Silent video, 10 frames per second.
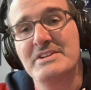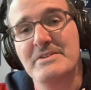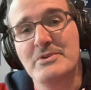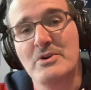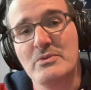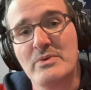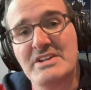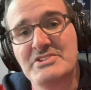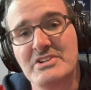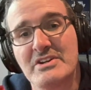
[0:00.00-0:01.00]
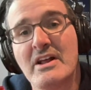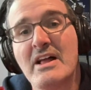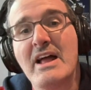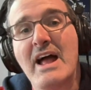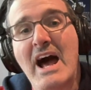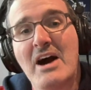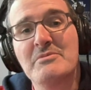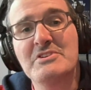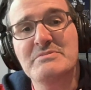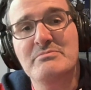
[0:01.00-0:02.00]
a difficult question. How
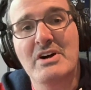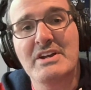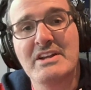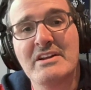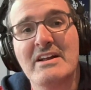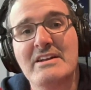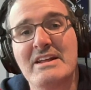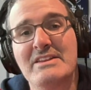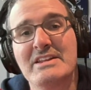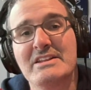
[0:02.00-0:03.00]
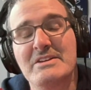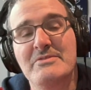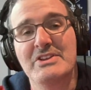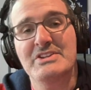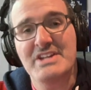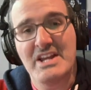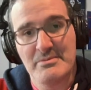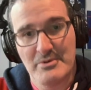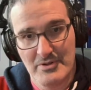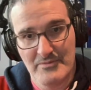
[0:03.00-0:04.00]
much money can they leave on the
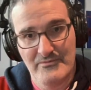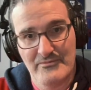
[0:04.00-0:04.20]
table?